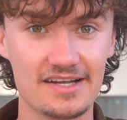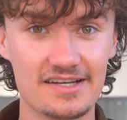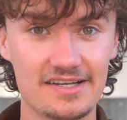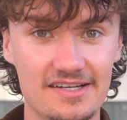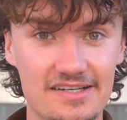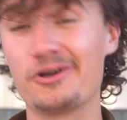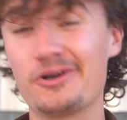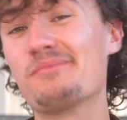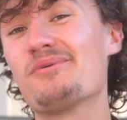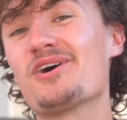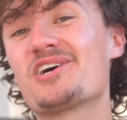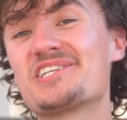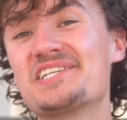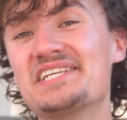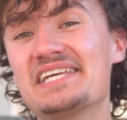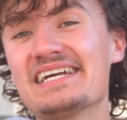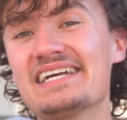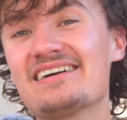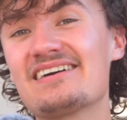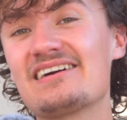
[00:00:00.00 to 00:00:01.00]
40 bucks
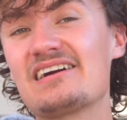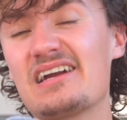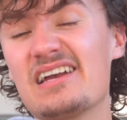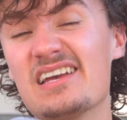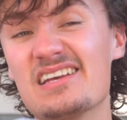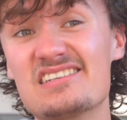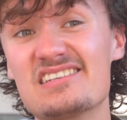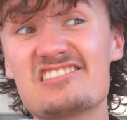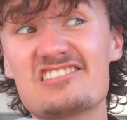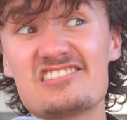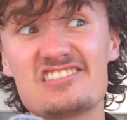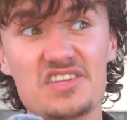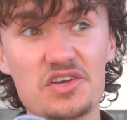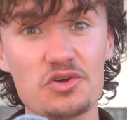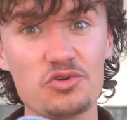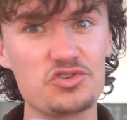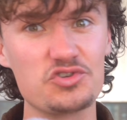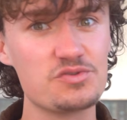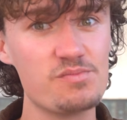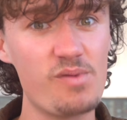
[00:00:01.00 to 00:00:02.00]
a year is
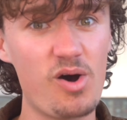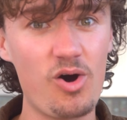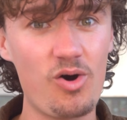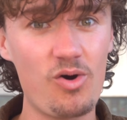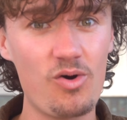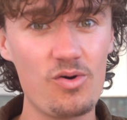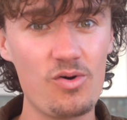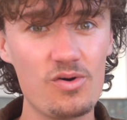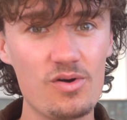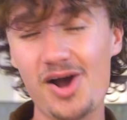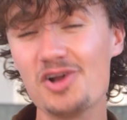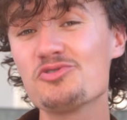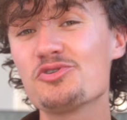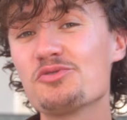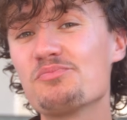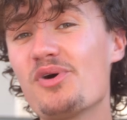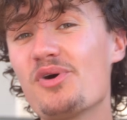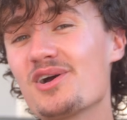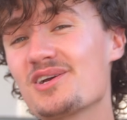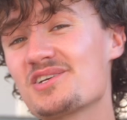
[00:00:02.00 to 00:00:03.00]
still small.
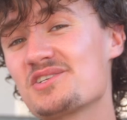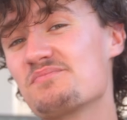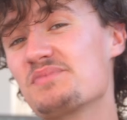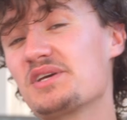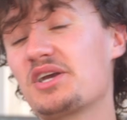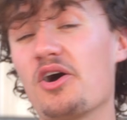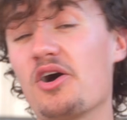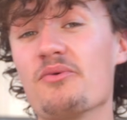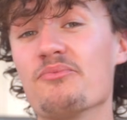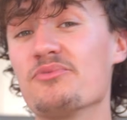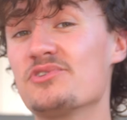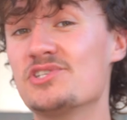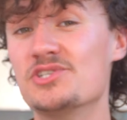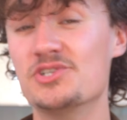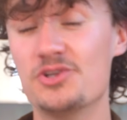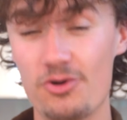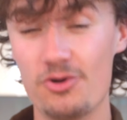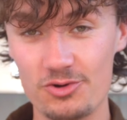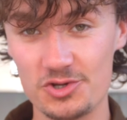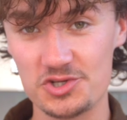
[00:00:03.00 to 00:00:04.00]
100 bucks becomes
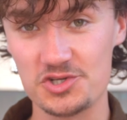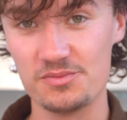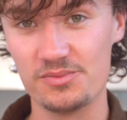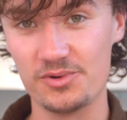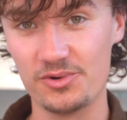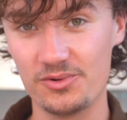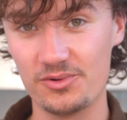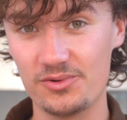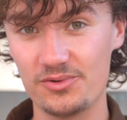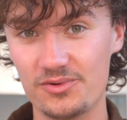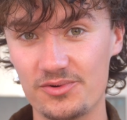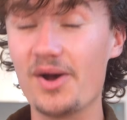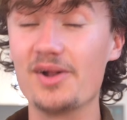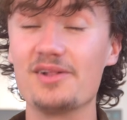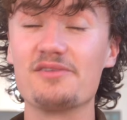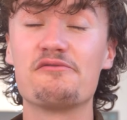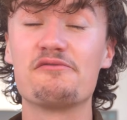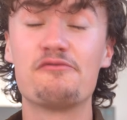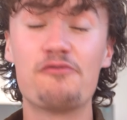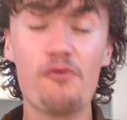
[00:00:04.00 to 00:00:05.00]
noticeable.
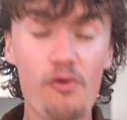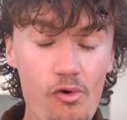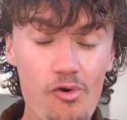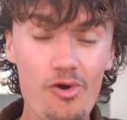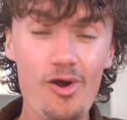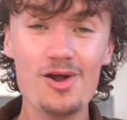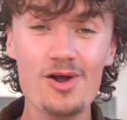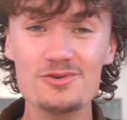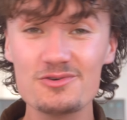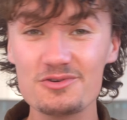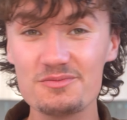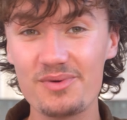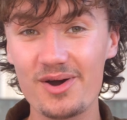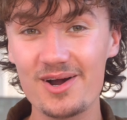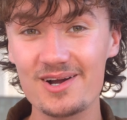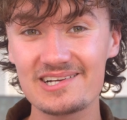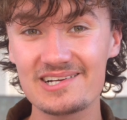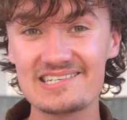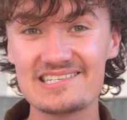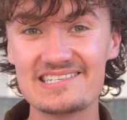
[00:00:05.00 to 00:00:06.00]
But 400
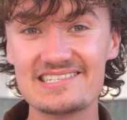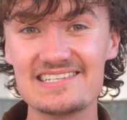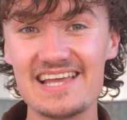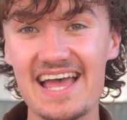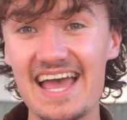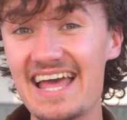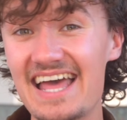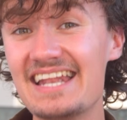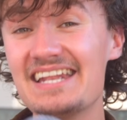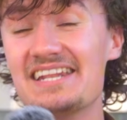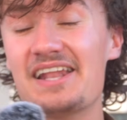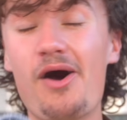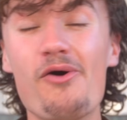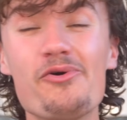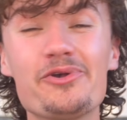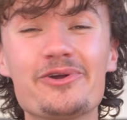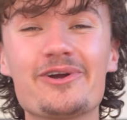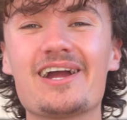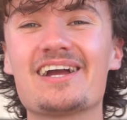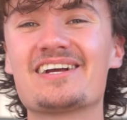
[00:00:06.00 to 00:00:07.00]
bucks and
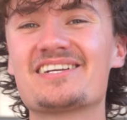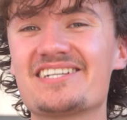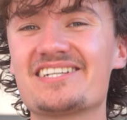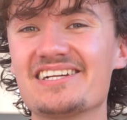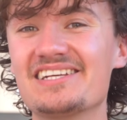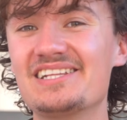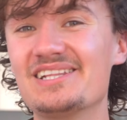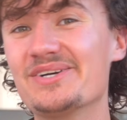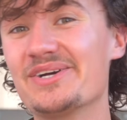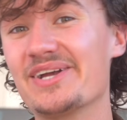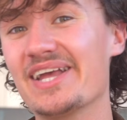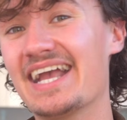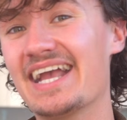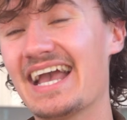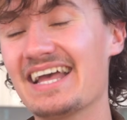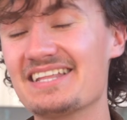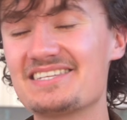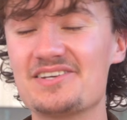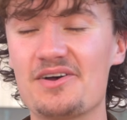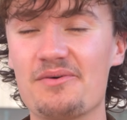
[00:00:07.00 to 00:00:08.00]
now you're actually
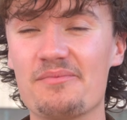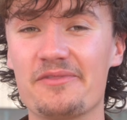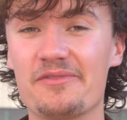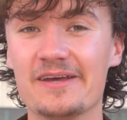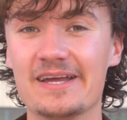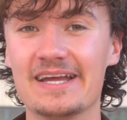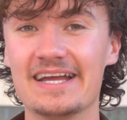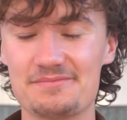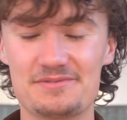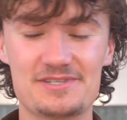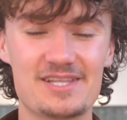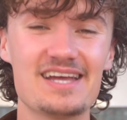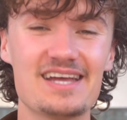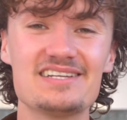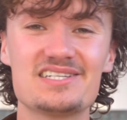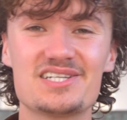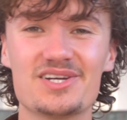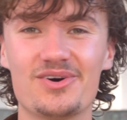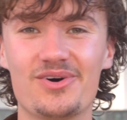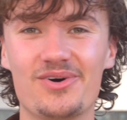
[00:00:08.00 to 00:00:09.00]
looking at something
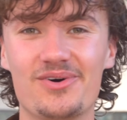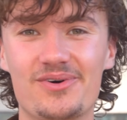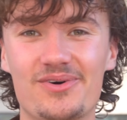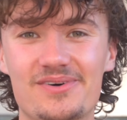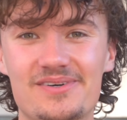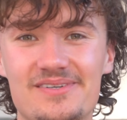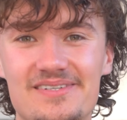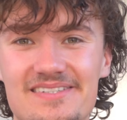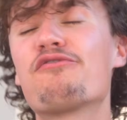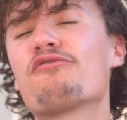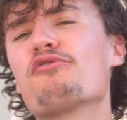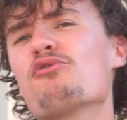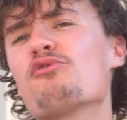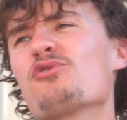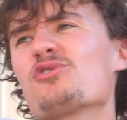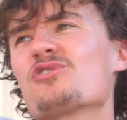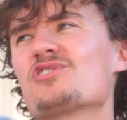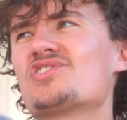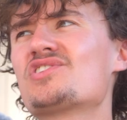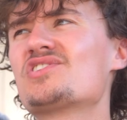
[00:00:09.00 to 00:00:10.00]
substantial. Of
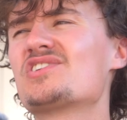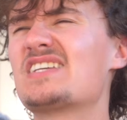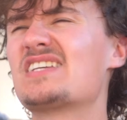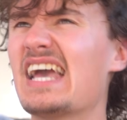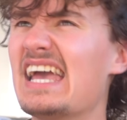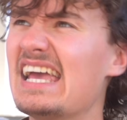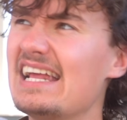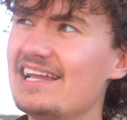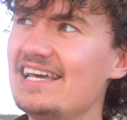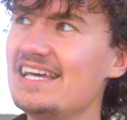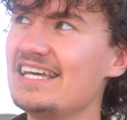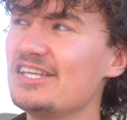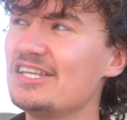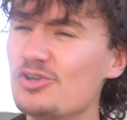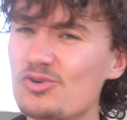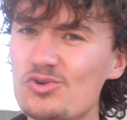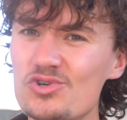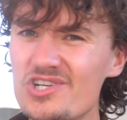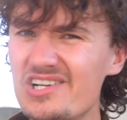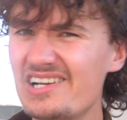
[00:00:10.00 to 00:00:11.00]
course, scaling
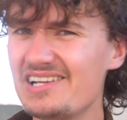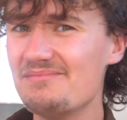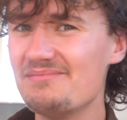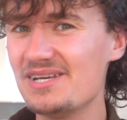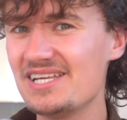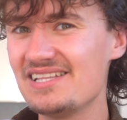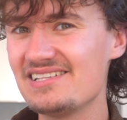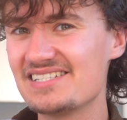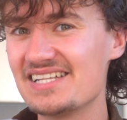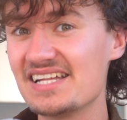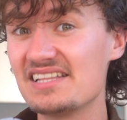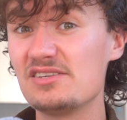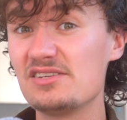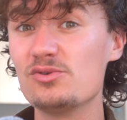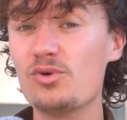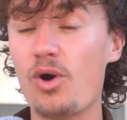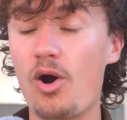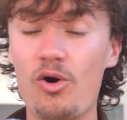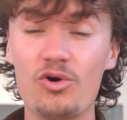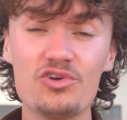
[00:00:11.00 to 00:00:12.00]
usually means that
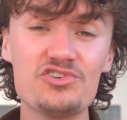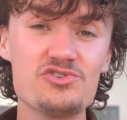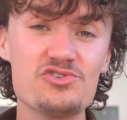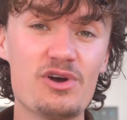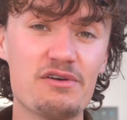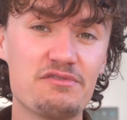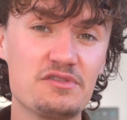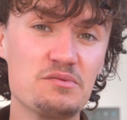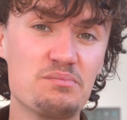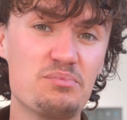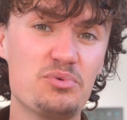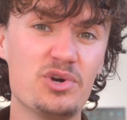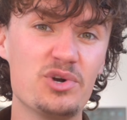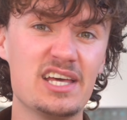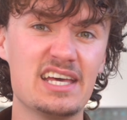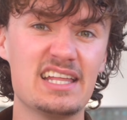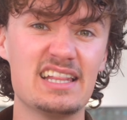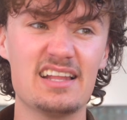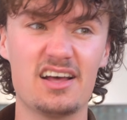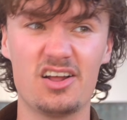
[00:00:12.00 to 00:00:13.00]
you also have to put
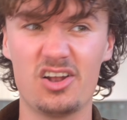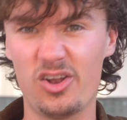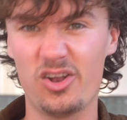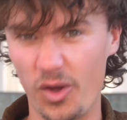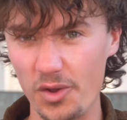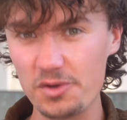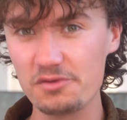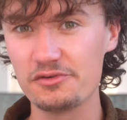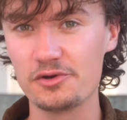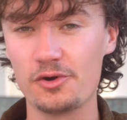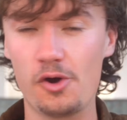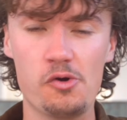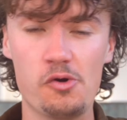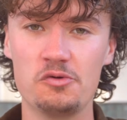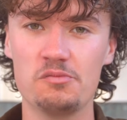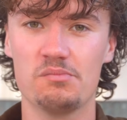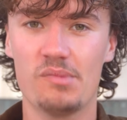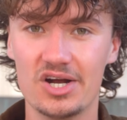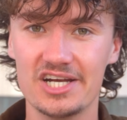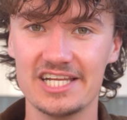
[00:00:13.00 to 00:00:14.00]
in a lot of your
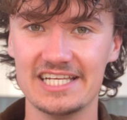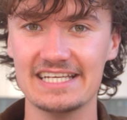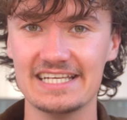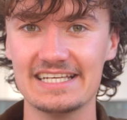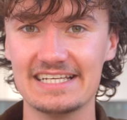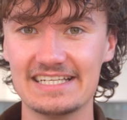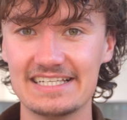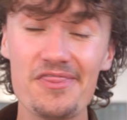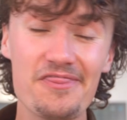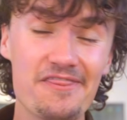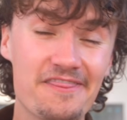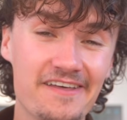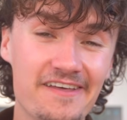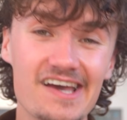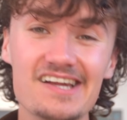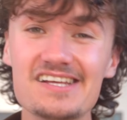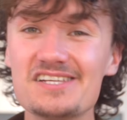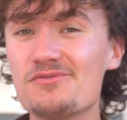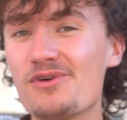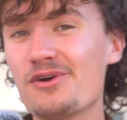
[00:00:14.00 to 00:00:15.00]
own money. But
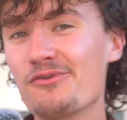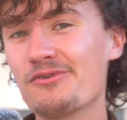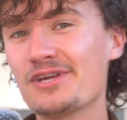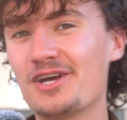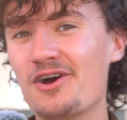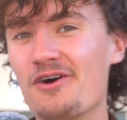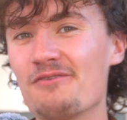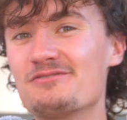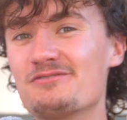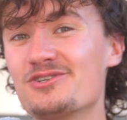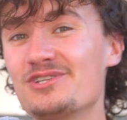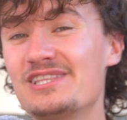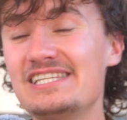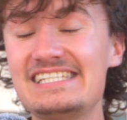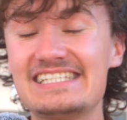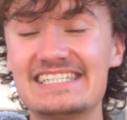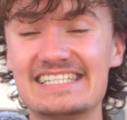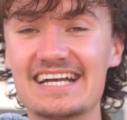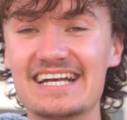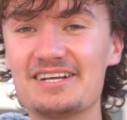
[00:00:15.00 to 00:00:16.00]
that is where we come to
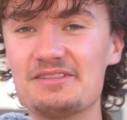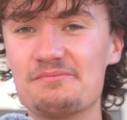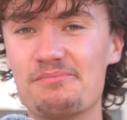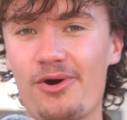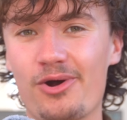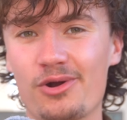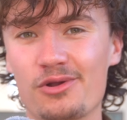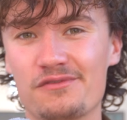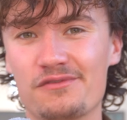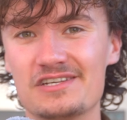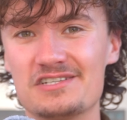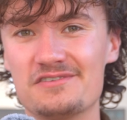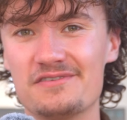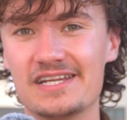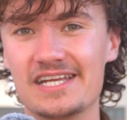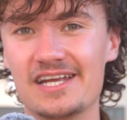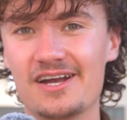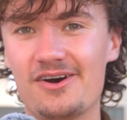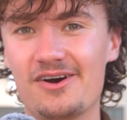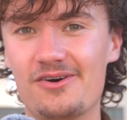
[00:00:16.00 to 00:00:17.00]
the second part of this
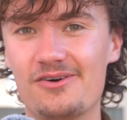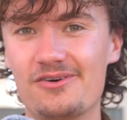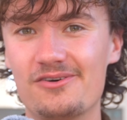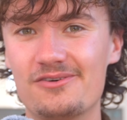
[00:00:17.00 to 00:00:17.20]
video.